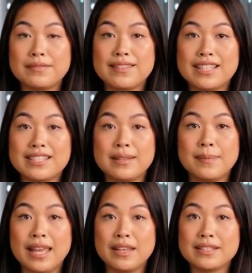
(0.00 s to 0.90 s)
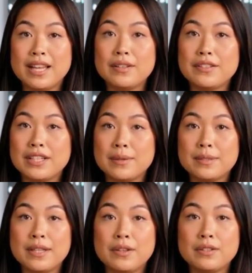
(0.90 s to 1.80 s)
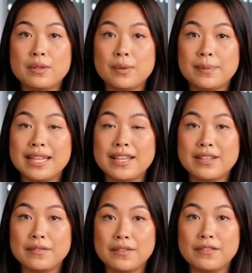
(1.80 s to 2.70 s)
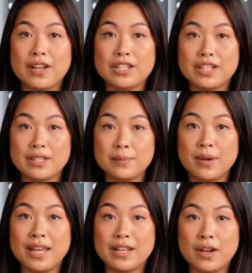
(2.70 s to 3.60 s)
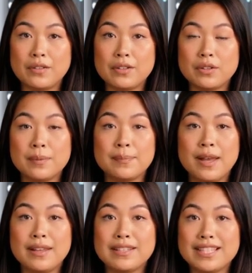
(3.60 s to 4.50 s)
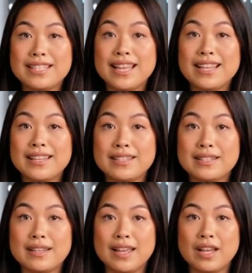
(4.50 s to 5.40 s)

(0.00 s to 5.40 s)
This command tells the computer to immediately refresh and apply all the group policy settings,